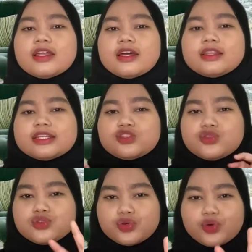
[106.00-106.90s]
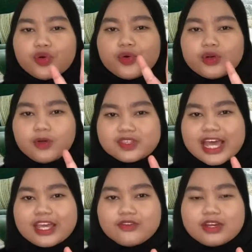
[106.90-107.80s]
The two
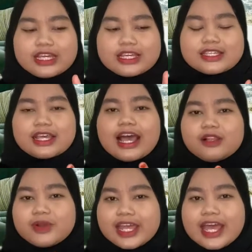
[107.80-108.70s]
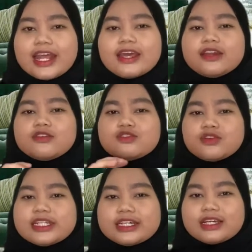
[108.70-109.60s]
object is L bracket and also
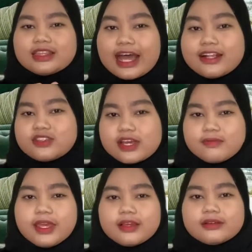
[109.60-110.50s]
the tile ceramic.